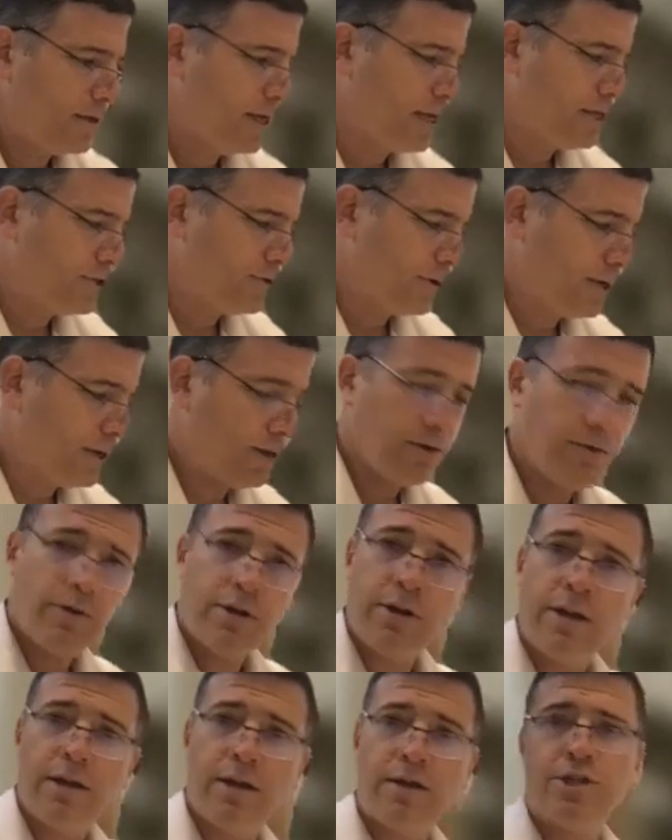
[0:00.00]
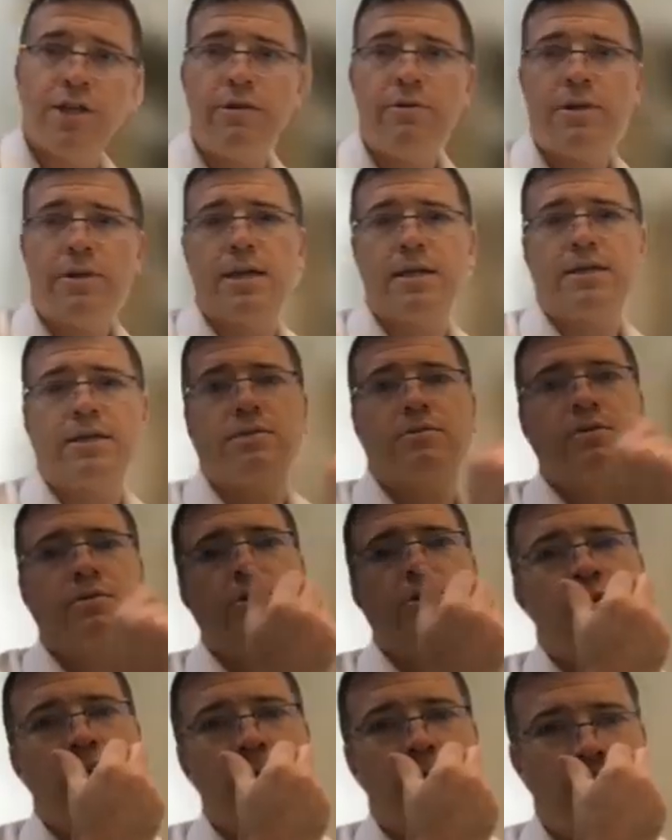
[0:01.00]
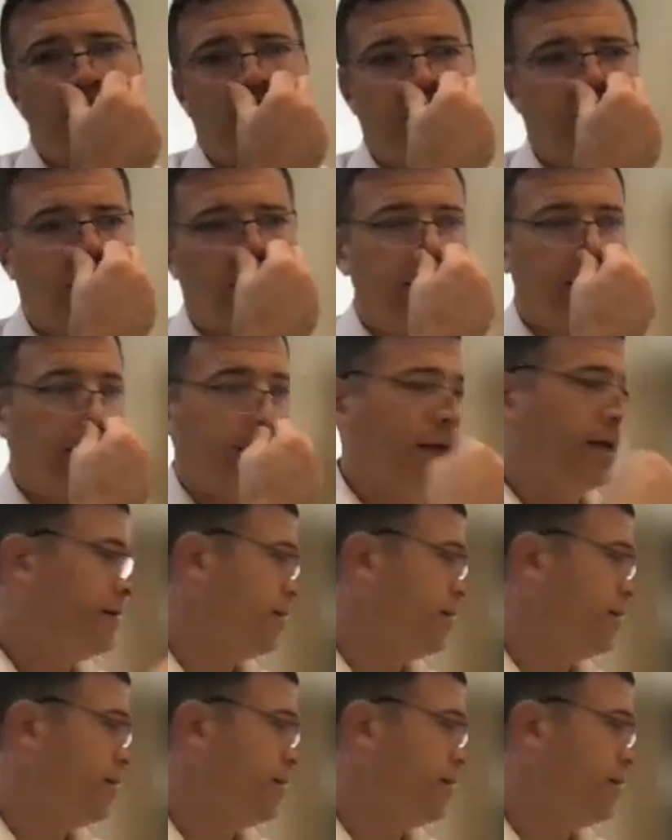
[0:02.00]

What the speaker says: You want to share with us what you got in there?